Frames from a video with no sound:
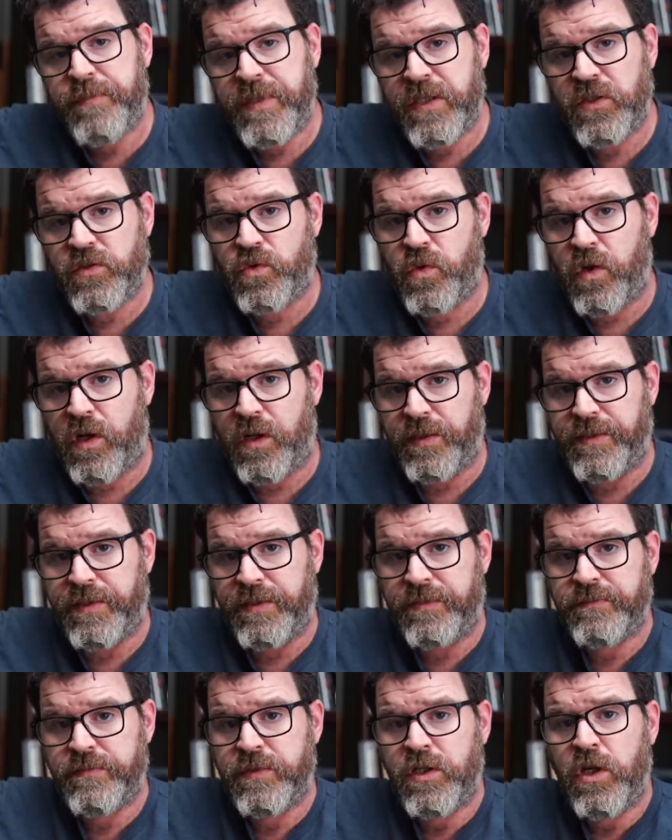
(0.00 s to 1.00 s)
Build quality.
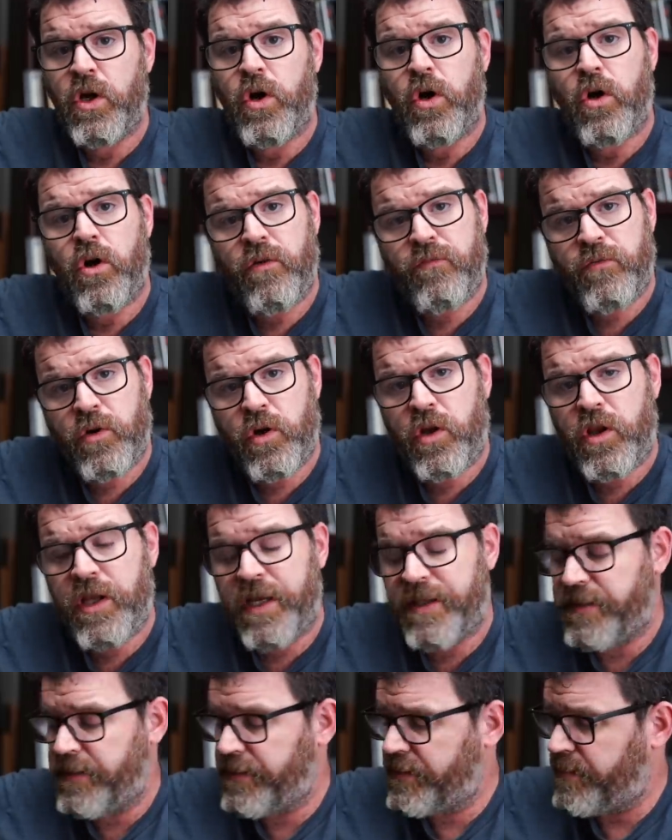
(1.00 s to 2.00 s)
Overall, I
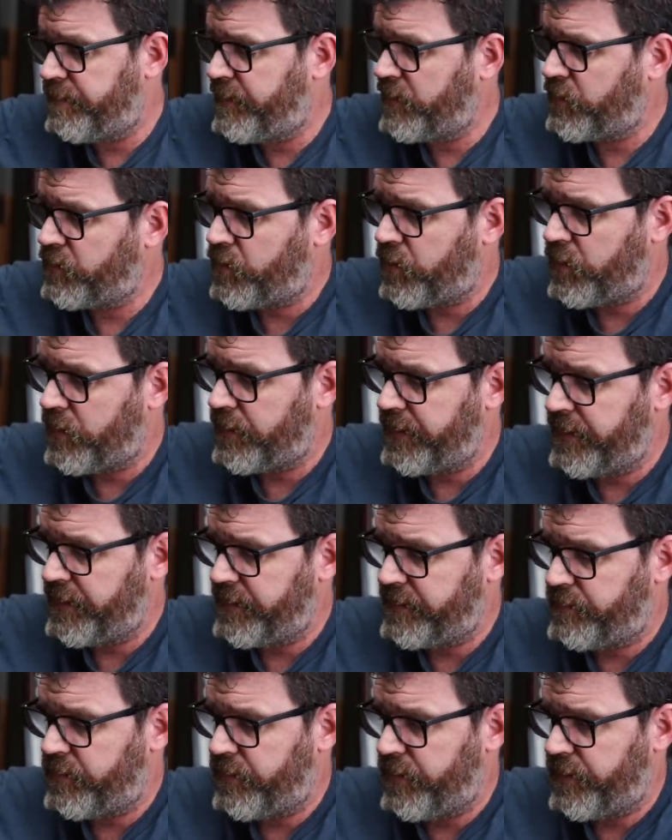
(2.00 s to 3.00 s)
think the build quality is
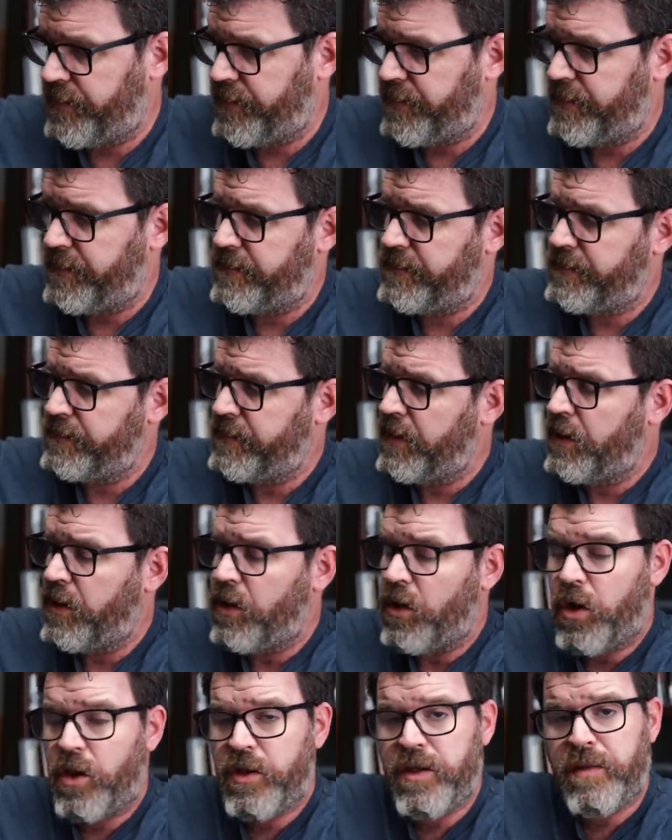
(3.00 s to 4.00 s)
pretty good.
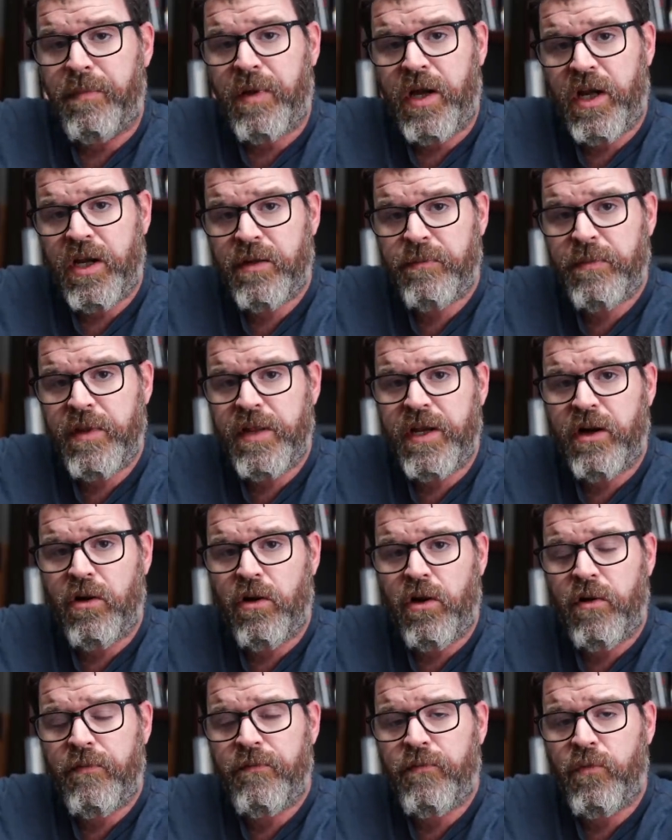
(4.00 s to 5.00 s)
On the bottom, there
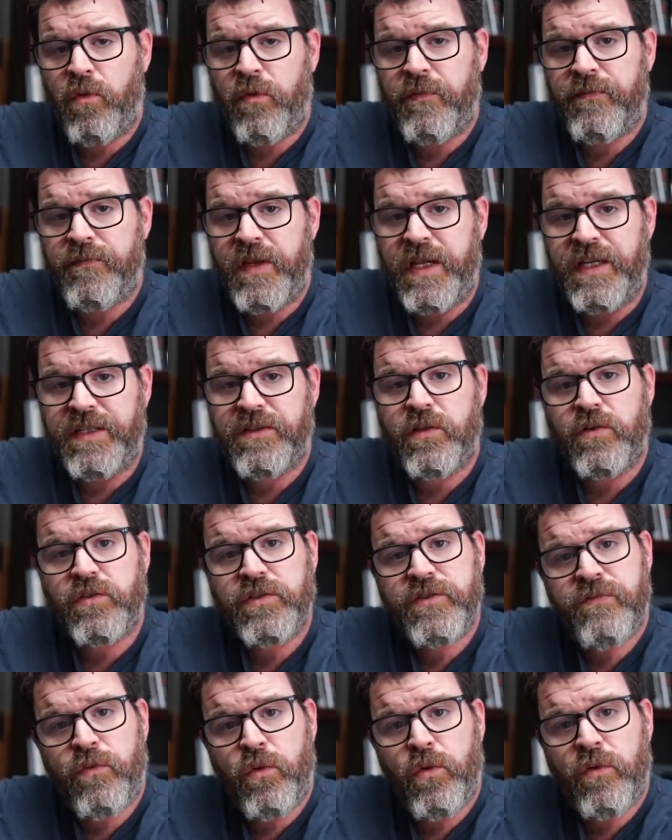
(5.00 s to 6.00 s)
are four feet.
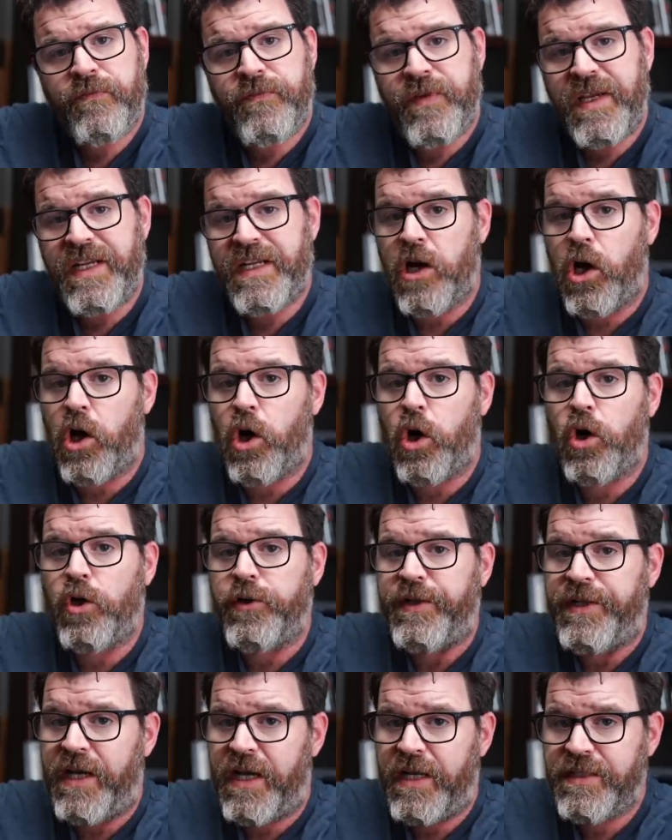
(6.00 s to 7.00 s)
Those four feet are
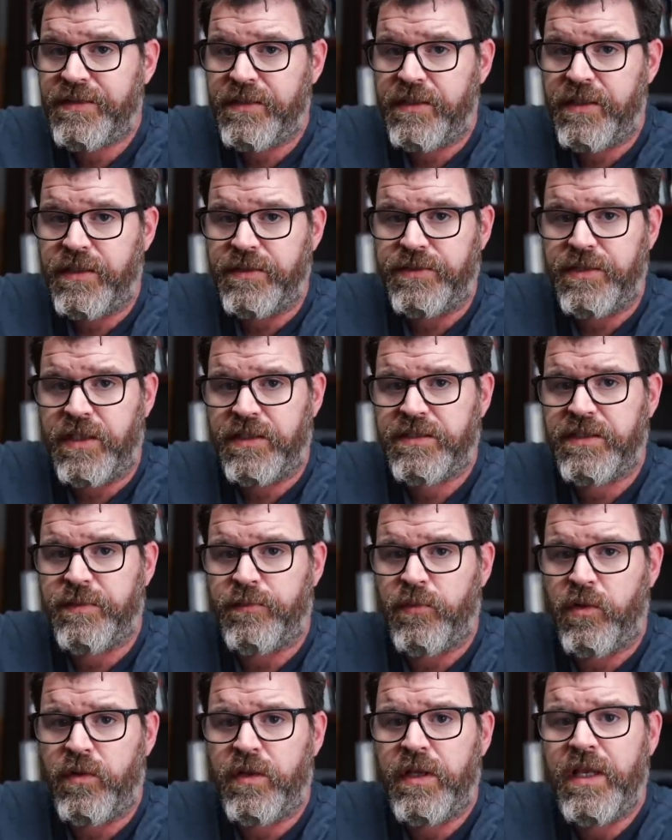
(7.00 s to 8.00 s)
not
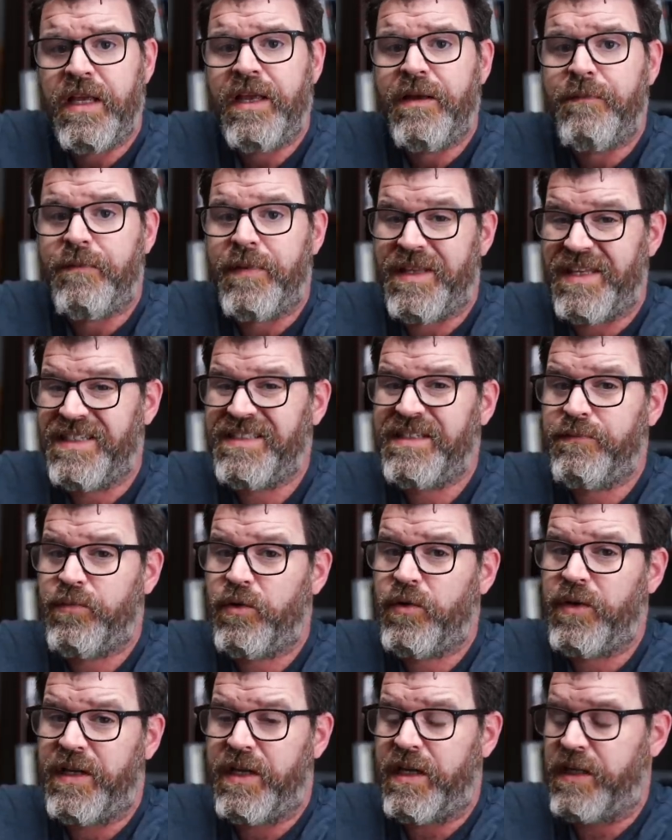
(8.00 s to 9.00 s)
adjustable, but they seem
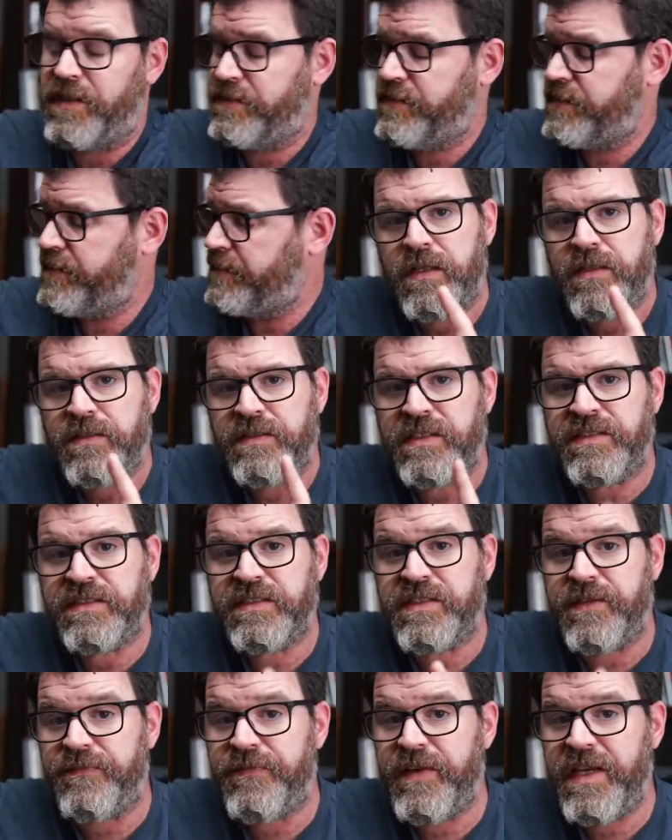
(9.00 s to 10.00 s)
pretty nice. Since
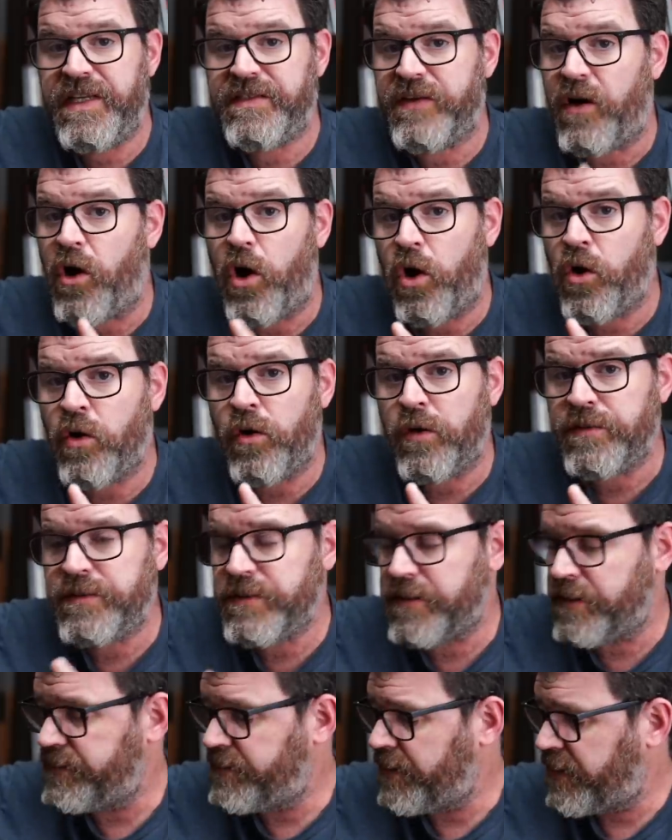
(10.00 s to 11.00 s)
the feet aren't
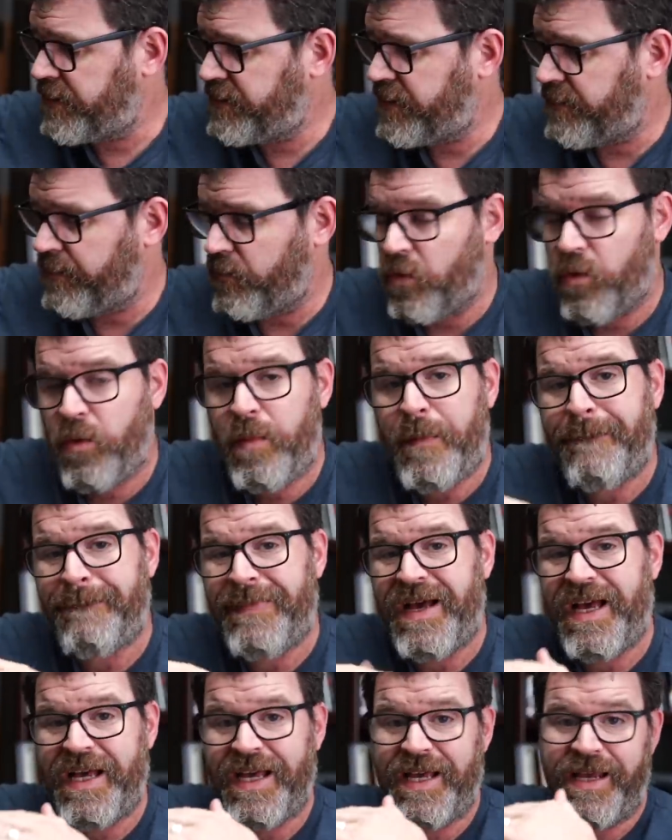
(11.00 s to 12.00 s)
adjustable,
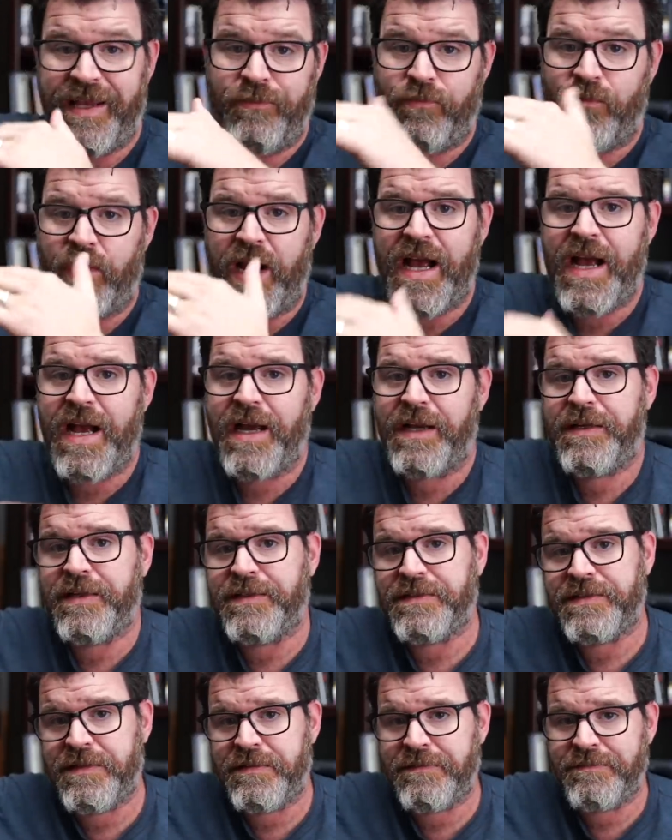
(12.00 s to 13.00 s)
my rack
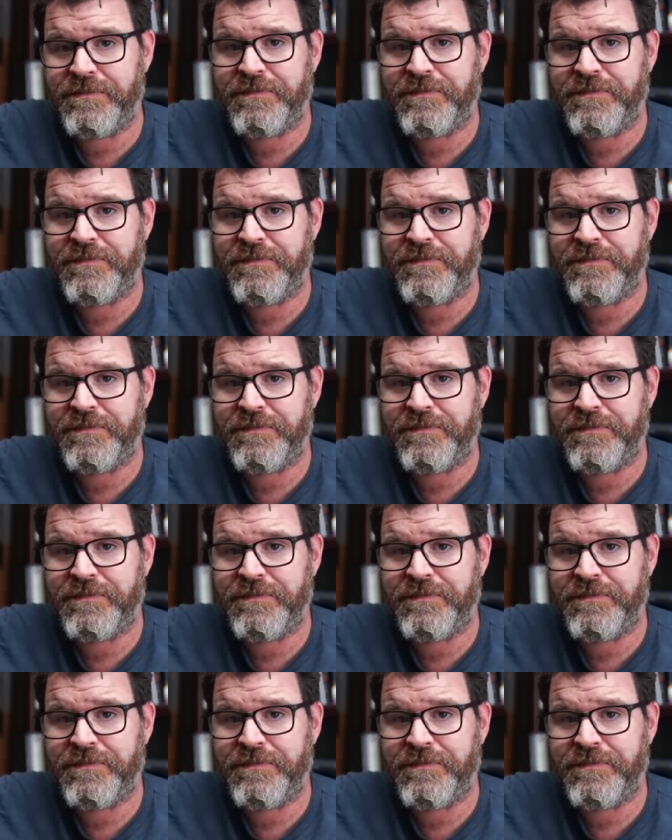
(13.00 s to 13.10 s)
is